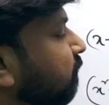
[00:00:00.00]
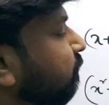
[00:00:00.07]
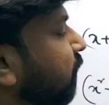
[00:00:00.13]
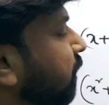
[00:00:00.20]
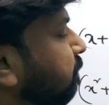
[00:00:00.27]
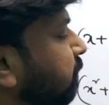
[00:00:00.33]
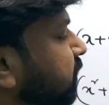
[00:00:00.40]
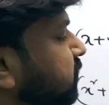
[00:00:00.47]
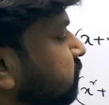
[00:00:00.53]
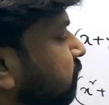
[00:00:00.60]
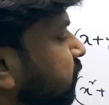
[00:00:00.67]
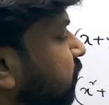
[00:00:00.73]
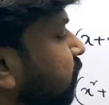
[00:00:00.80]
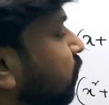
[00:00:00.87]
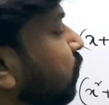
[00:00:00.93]
5 plus
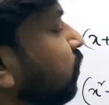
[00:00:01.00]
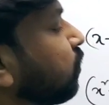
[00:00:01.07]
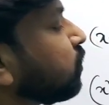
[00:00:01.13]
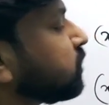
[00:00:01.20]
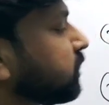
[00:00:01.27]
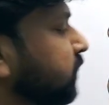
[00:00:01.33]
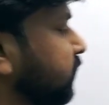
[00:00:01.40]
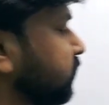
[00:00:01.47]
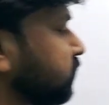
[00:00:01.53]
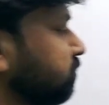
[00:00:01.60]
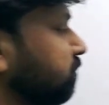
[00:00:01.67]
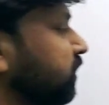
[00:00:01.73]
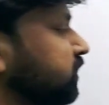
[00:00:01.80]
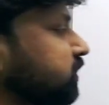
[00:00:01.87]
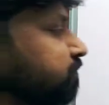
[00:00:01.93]
1, 6.
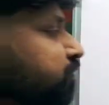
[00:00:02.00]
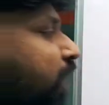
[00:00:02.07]
Means if